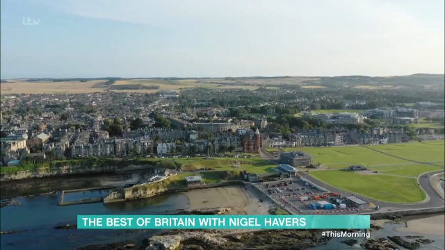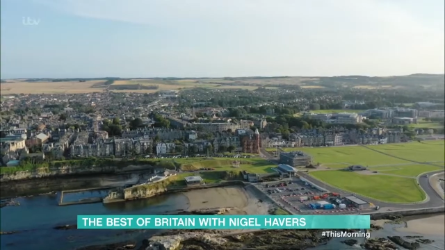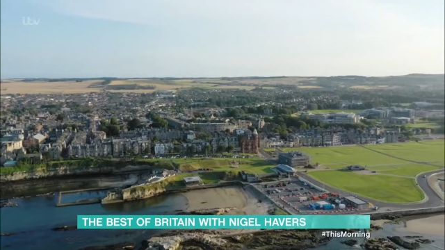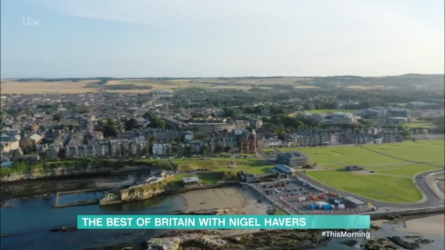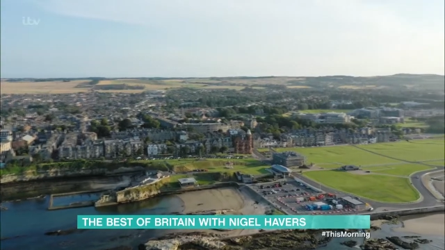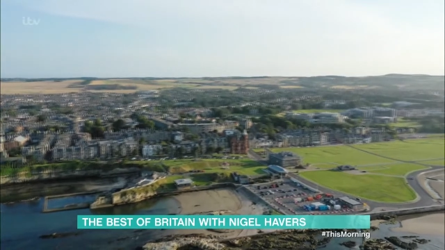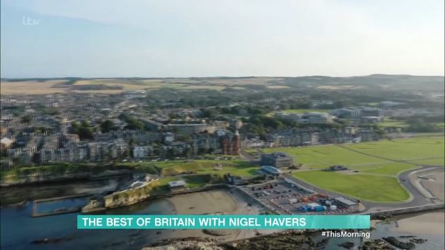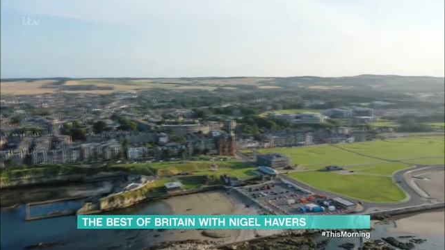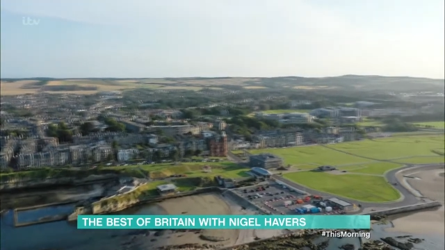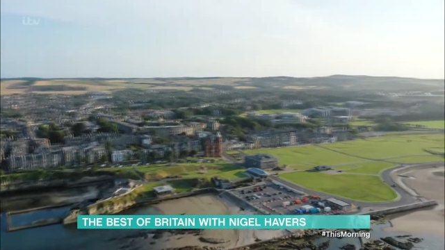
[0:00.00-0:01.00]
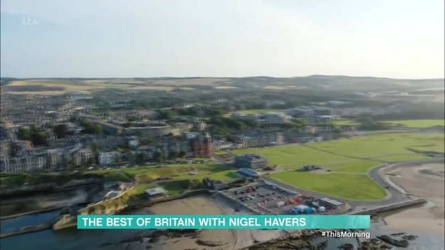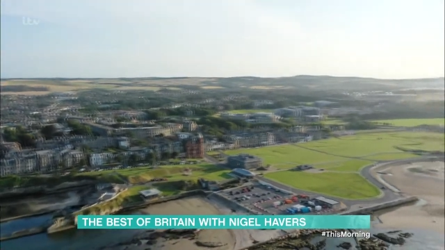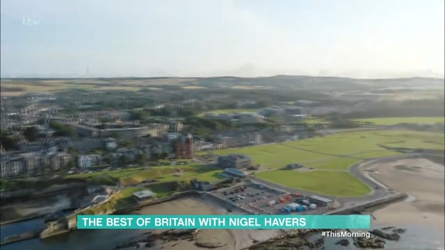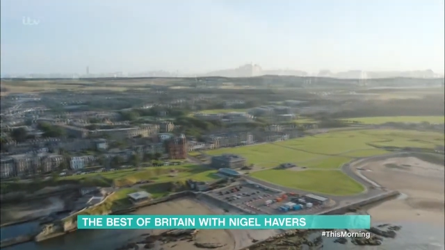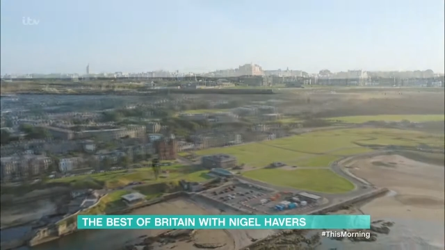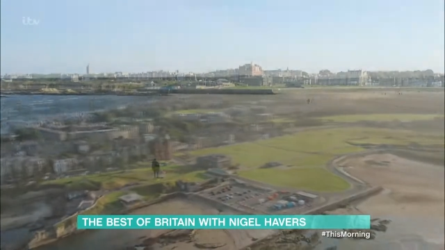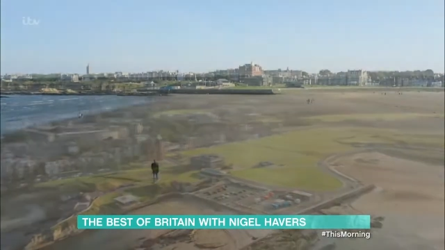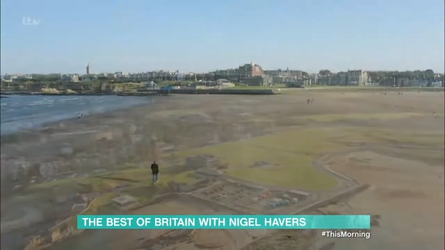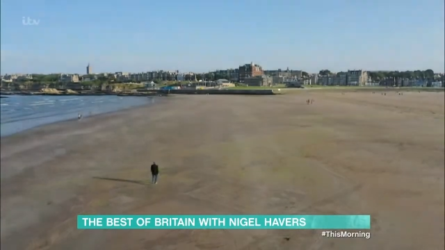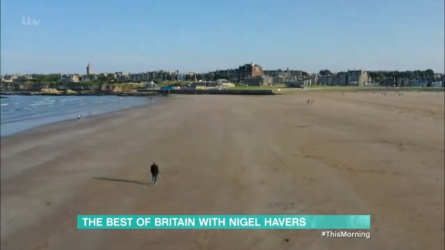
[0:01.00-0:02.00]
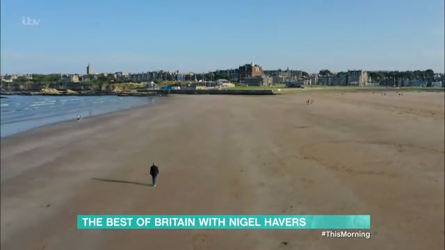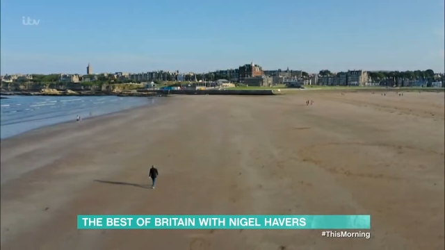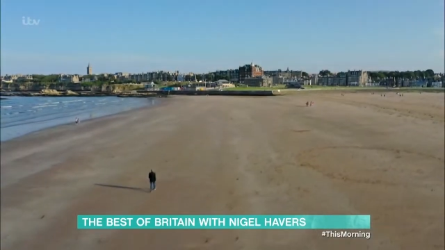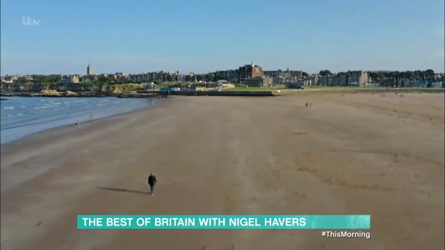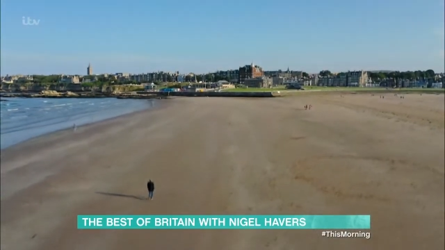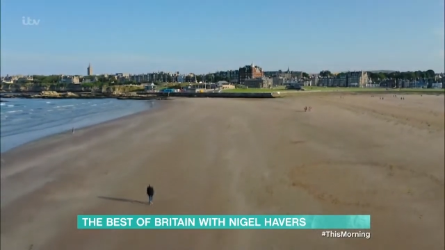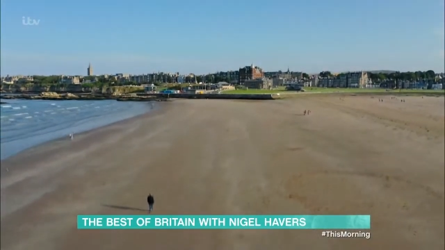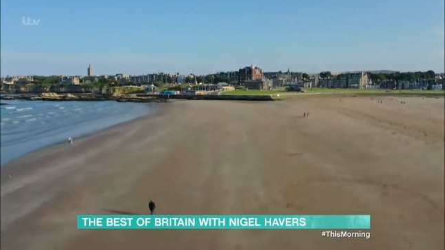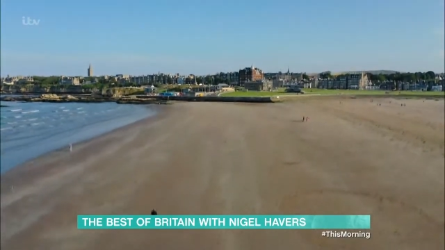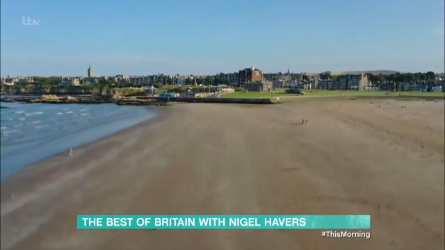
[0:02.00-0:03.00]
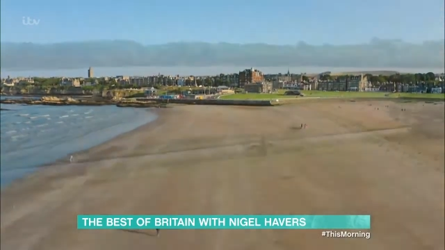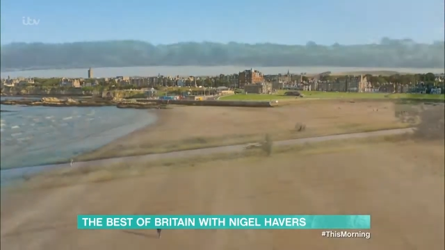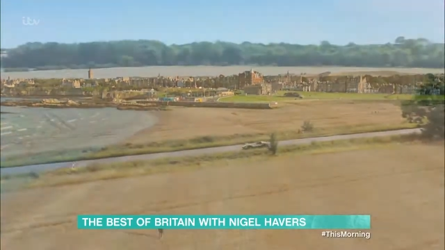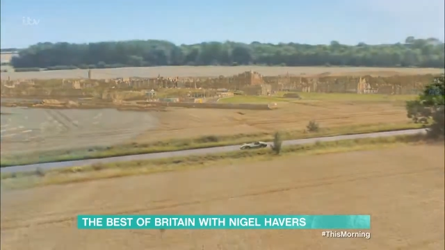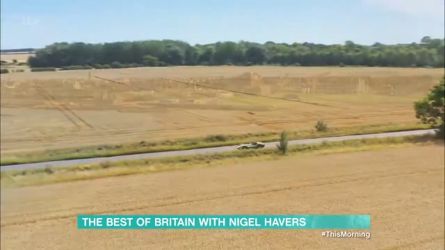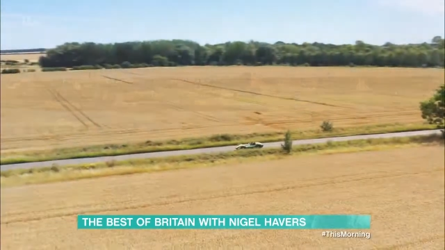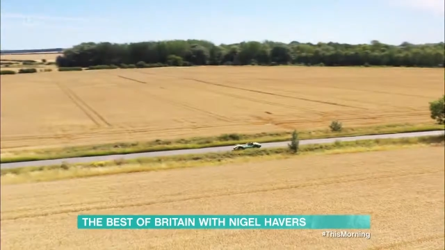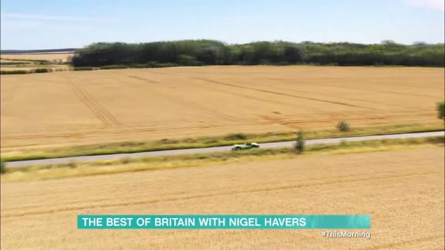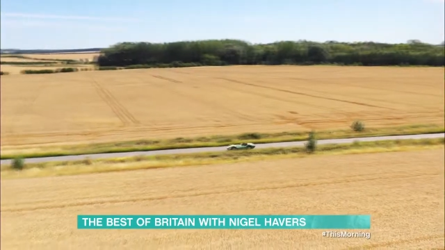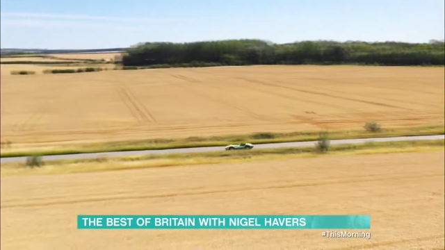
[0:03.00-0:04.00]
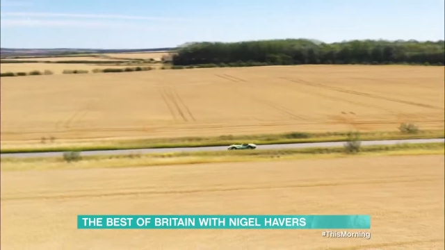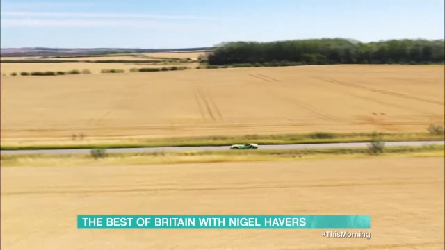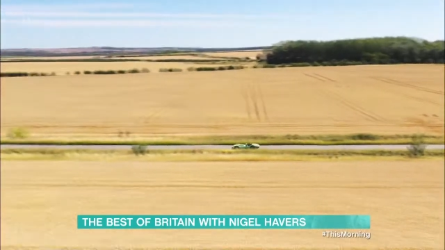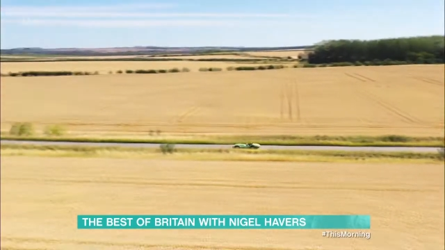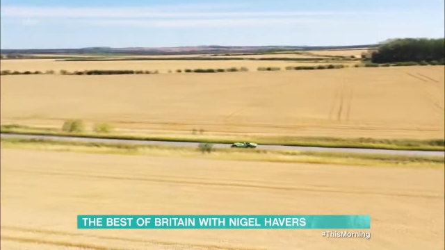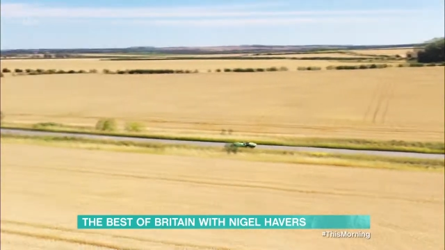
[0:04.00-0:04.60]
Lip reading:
Nobody's mouth can be seen.